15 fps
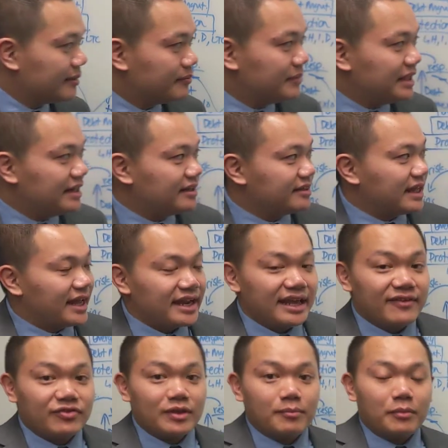Meaning that
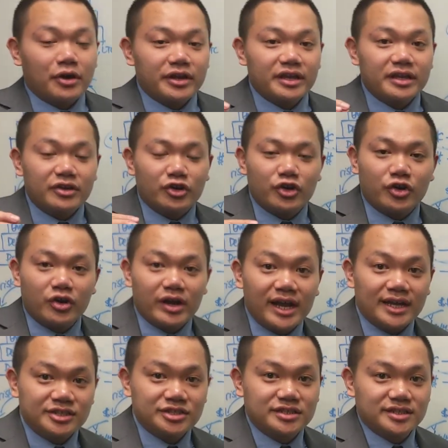if the market
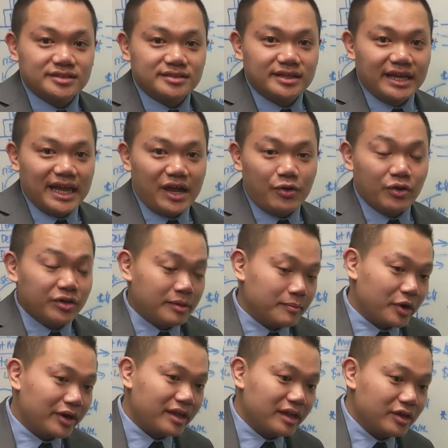crashes, or the
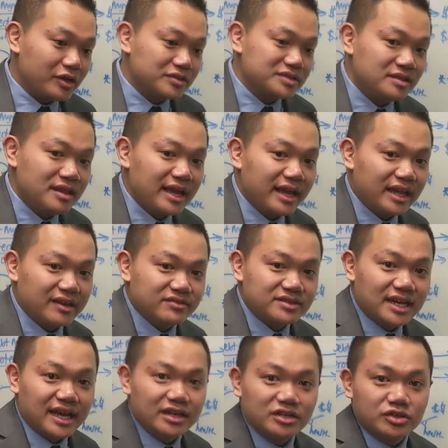market goes negative
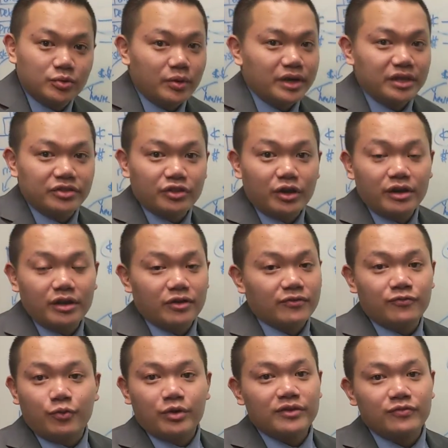10, 20, 30,
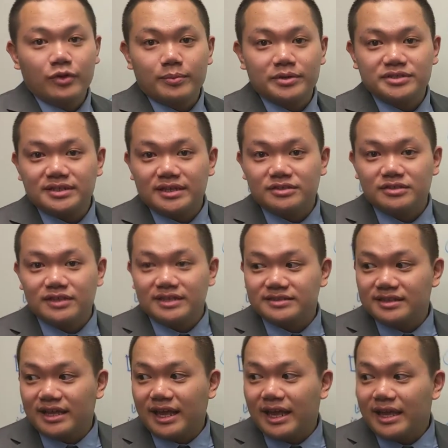or 44% in
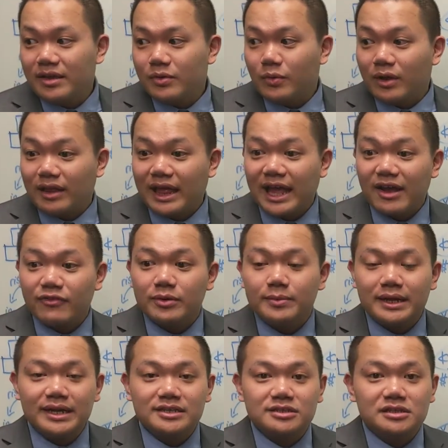2008, while
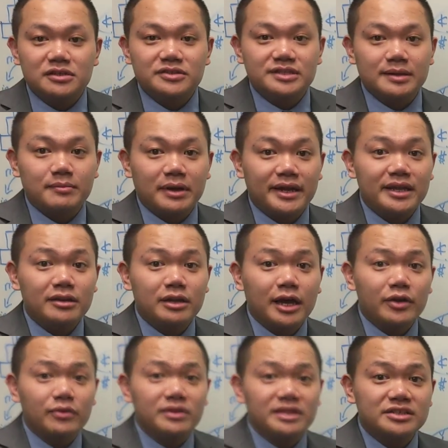everybody is losing money,
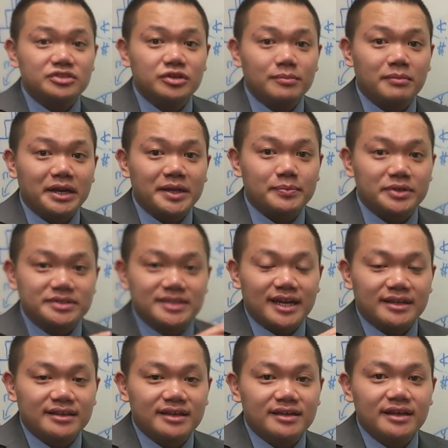not only is your money
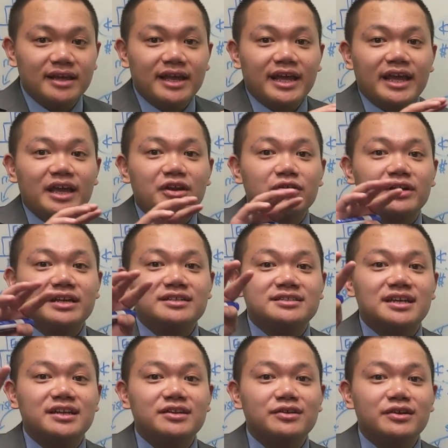protected, it'll
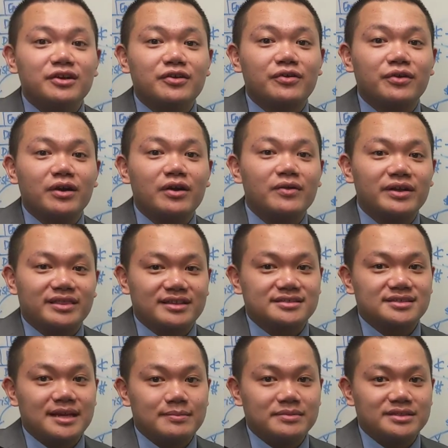continue to grow at the
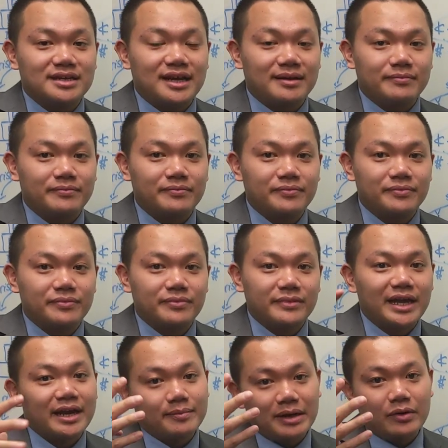same time,
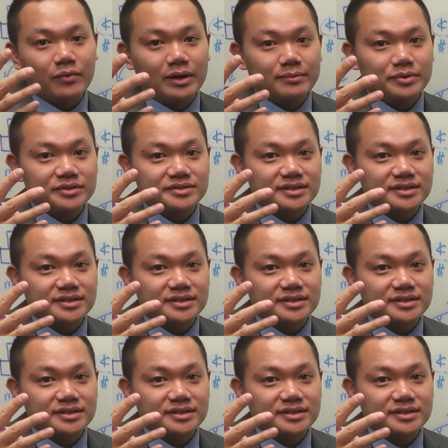at about 1%.